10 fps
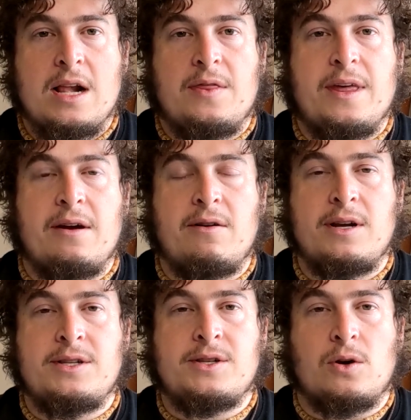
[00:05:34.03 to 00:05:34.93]
There
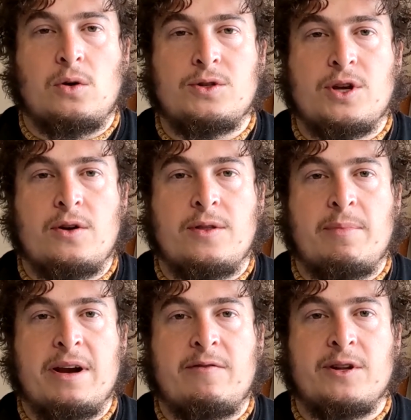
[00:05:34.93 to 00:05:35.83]
is also the
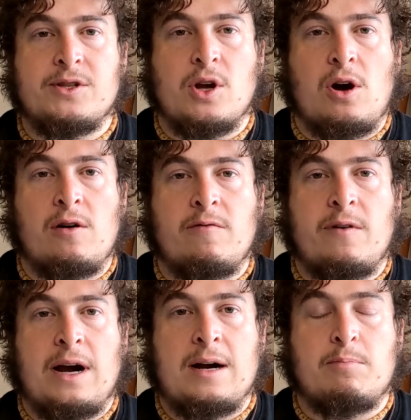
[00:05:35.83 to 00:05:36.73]
benefits
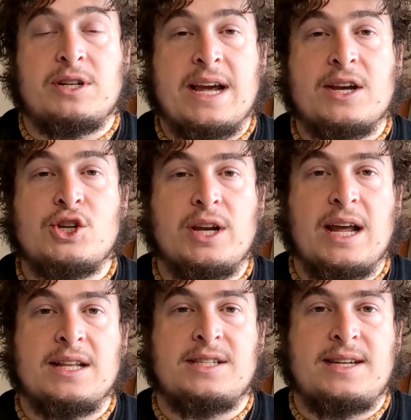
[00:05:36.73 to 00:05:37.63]
of protection
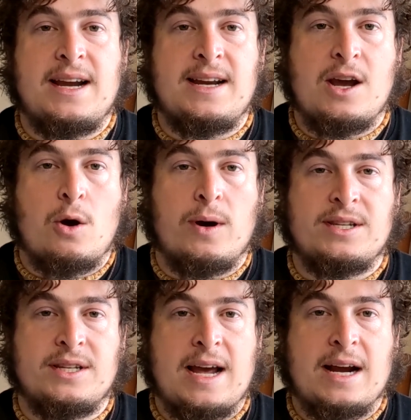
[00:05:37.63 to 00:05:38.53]
against
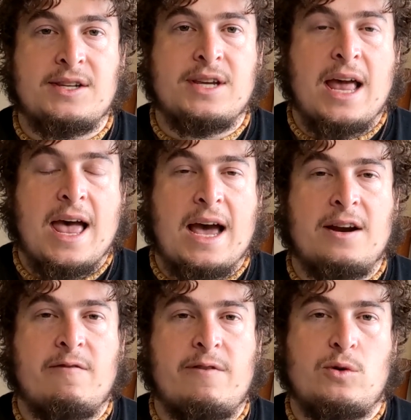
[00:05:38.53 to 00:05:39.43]
DDoS attacks,
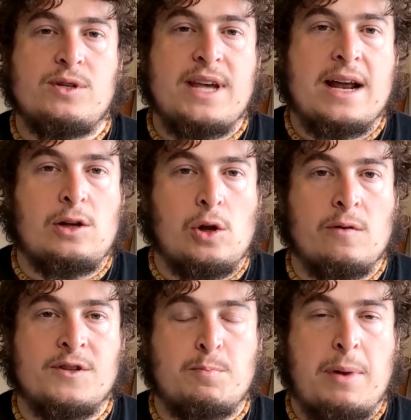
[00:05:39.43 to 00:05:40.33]
and it filters out a lot
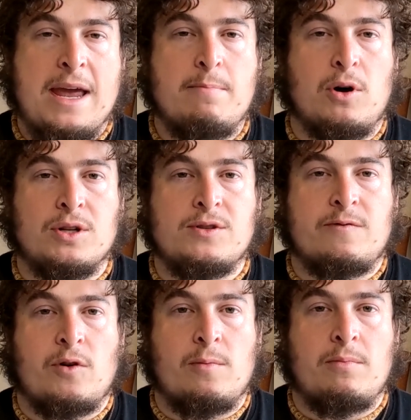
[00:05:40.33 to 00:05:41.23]
of spam bots
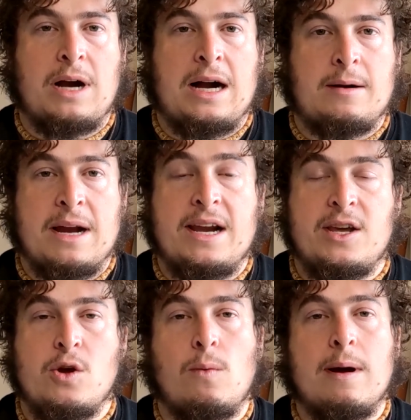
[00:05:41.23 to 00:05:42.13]
from hitting your